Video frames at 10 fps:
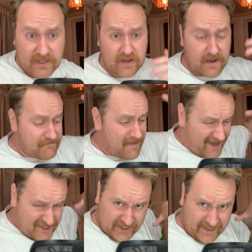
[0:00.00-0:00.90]
Sevilla
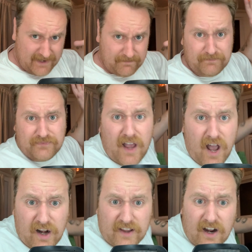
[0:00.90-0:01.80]
managed to keep
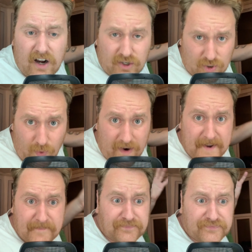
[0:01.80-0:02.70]
Erling Haaland
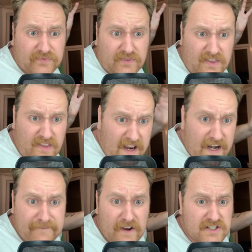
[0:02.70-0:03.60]
quiet in
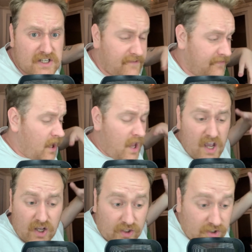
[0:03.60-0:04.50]
the first half.
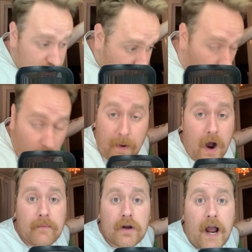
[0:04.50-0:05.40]
Cole
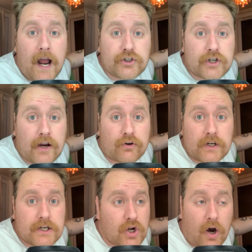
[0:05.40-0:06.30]
Palmer and Jack
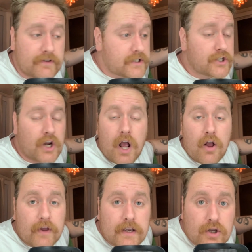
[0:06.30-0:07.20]
Grealish, Kovacic,
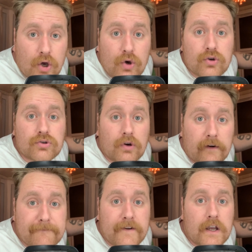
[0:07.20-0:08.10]
they could
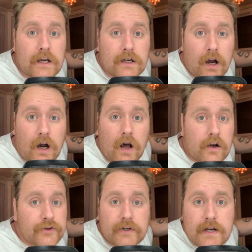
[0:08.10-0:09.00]
not feed
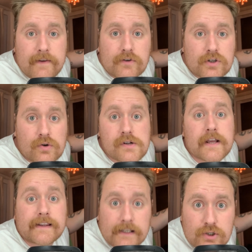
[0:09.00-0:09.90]
Haaland. Didn't even score
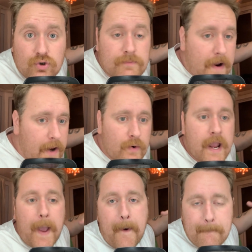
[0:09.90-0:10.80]
today. Did score a penalty,
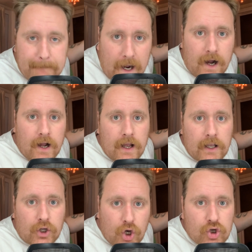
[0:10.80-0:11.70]
but
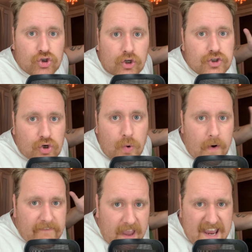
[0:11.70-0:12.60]
could not score
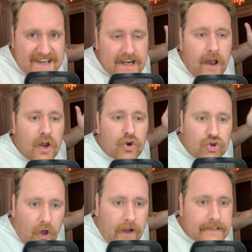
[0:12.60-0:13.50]
within
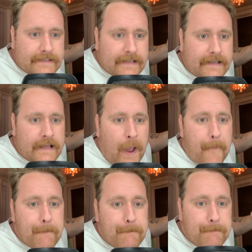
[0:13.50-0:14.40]
90
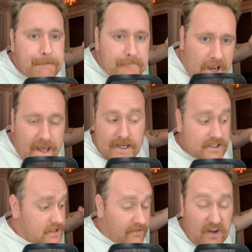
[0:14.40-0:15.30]
minutes.
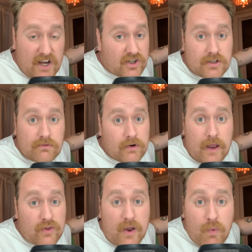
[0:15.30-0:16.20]
Sevilla just,
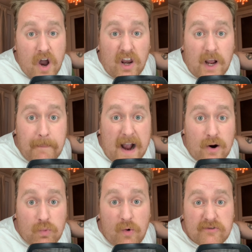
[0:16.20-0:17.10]
they worked like a pack
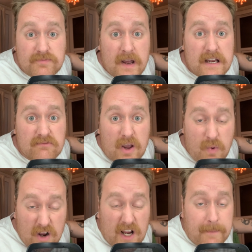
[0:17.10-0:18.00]
of wolves, mate. They
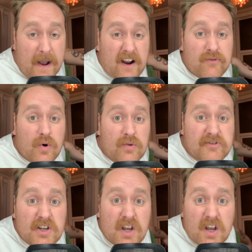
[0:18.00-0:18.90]
worked like a pack of
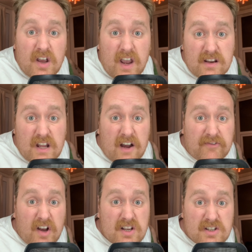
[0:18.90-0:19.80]
wolves in that
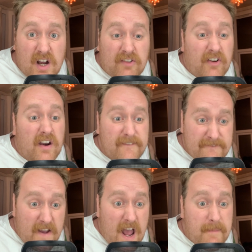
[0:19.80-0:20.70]
first half, and
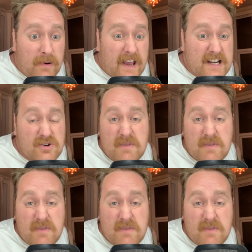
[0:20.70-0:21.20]
fair play to them.